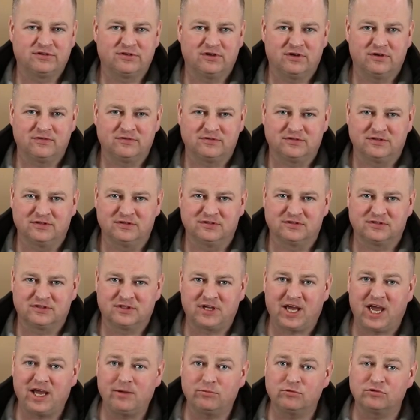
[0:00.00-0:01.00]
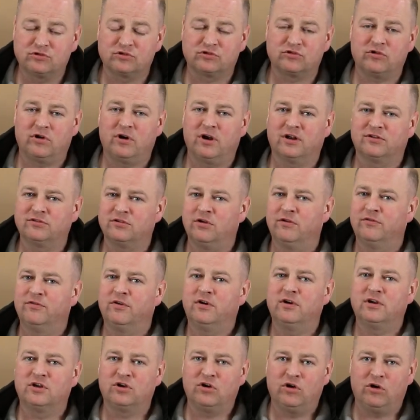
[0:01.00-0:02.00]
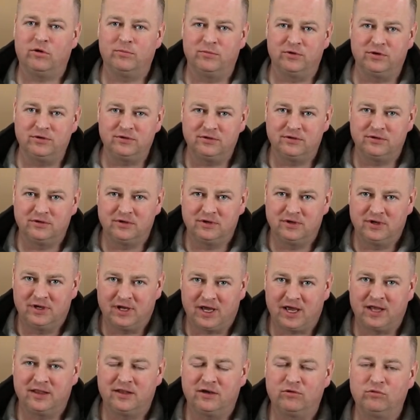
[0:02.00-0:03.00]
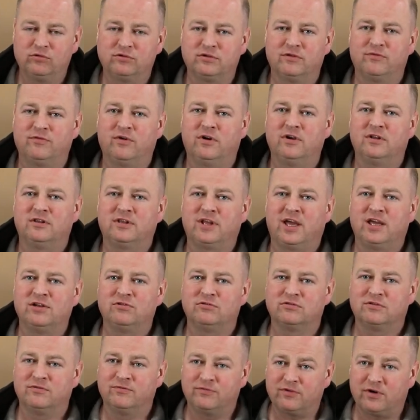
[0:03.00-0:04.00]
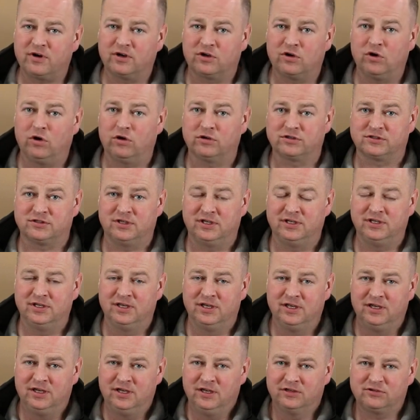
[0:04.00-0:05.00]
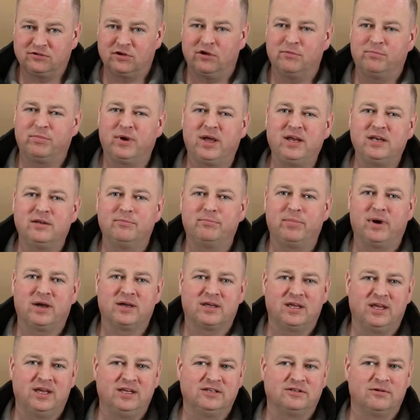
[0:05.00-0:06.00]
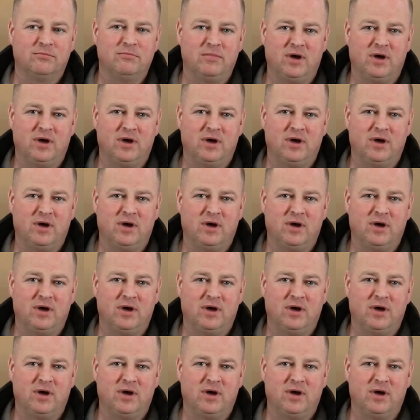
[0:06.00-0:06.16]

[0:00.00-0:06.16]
surfaces. Cable strikes are very common, and they're also very dangerous and very costly. So a bladed bucket is a